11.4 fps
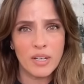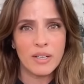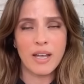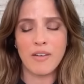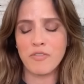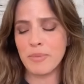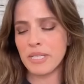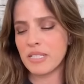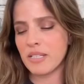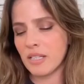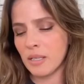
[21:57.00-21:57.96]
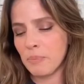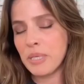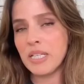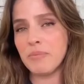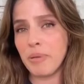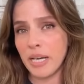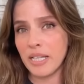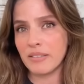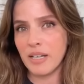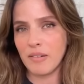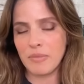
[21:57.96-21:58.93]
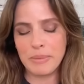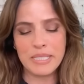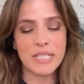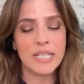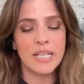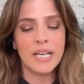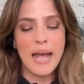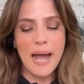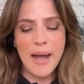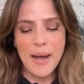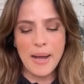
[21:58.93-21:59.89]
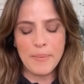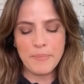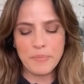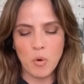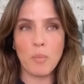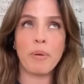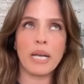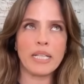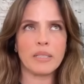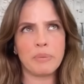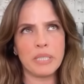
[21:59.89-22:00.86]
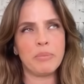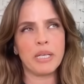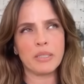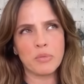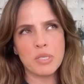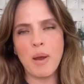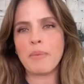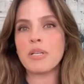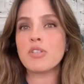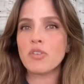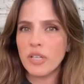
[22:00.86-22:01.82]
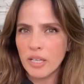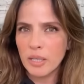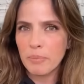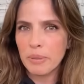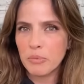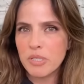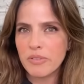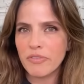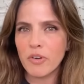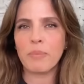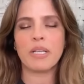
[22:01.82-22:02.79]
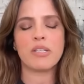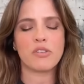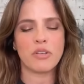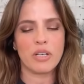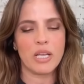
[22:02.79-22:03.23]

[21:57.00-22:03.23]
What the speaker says: government, the Lapid-Bennett government, or Bennett-Lapid. Bennett was the prime minister, Yair Lapid was the foreign minister, and he